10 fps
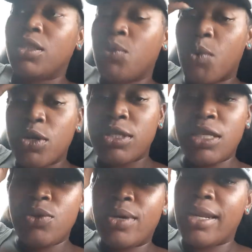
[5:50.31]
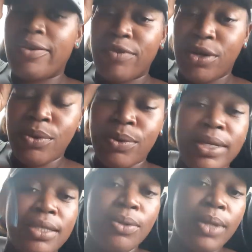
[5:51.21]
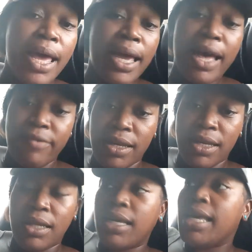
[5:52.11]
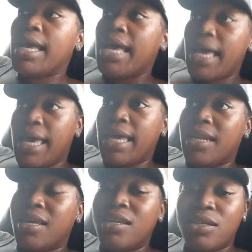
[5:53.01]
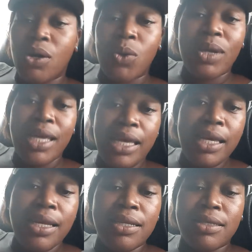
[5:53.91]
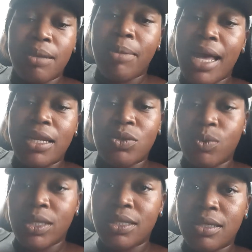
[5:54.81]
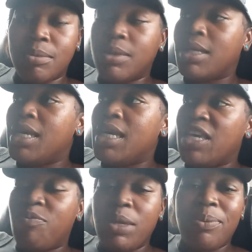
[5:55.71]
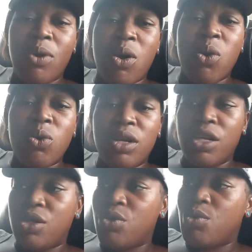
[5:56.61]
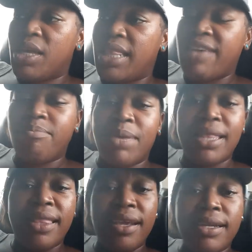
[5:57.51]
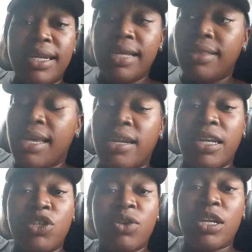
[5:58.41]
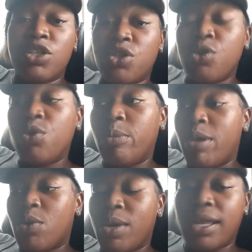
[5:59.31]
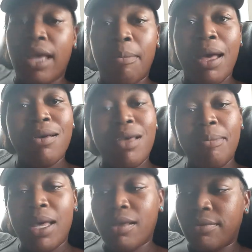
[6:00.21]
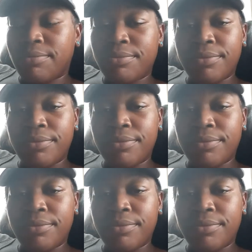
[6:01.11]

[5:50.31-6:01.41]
The worst thing you could ever do is do like I've done and don't heed somebody's wisdom. If people are older than you and they've been there, done that, and they're trying to show you a better way to come out, come out.